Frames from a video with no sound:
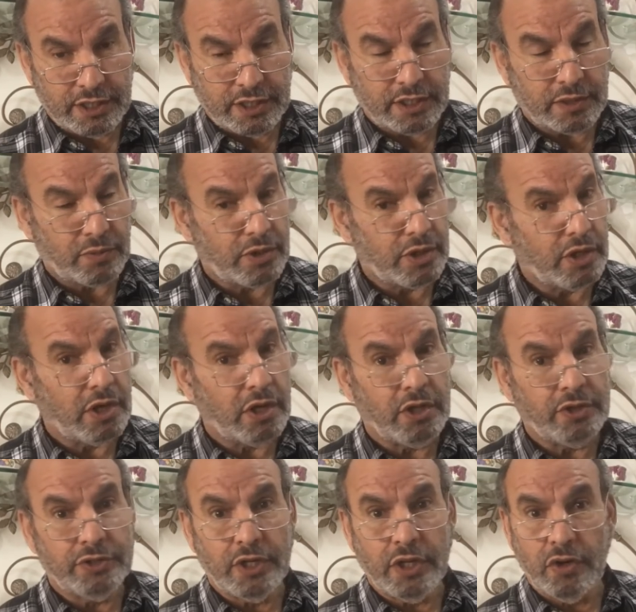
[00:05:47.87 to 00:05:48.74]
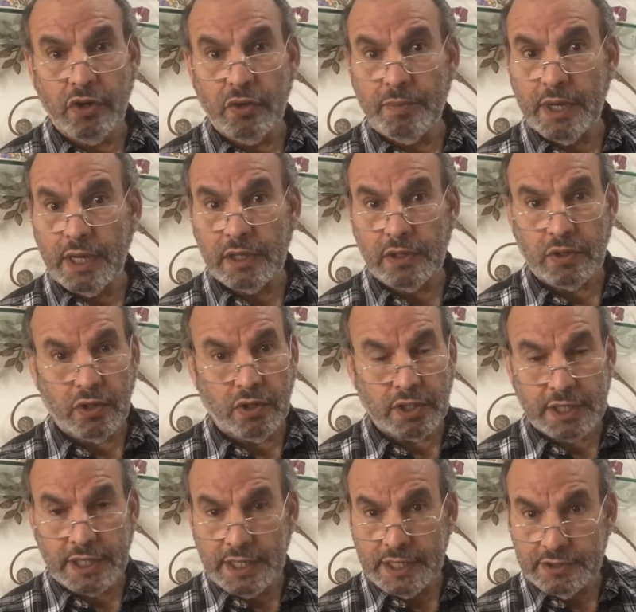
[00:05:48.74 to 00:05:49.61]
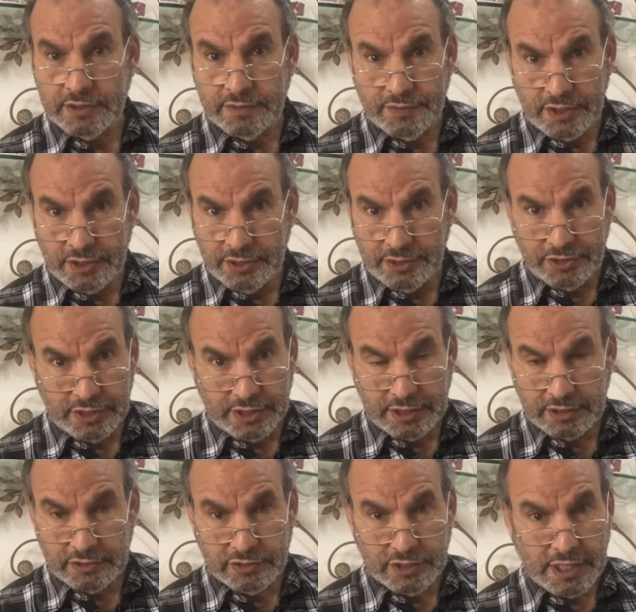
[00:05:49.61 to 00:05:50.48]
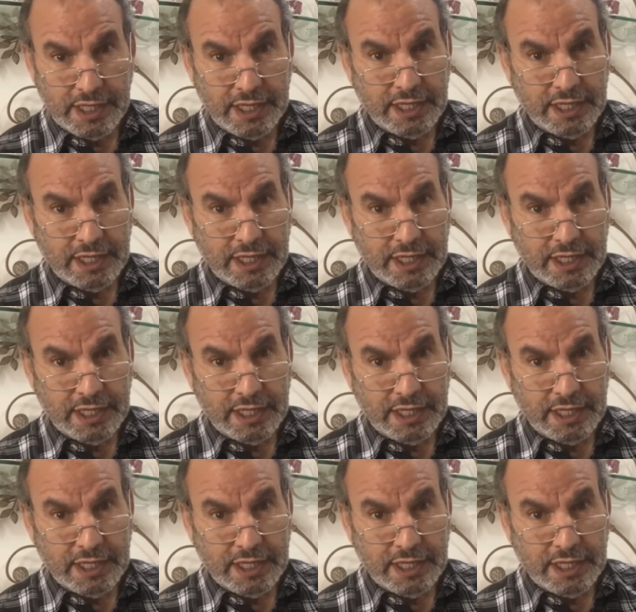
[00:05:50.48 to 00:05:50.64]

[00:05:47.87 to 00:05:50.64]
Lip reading: and we all know about all kinds of other things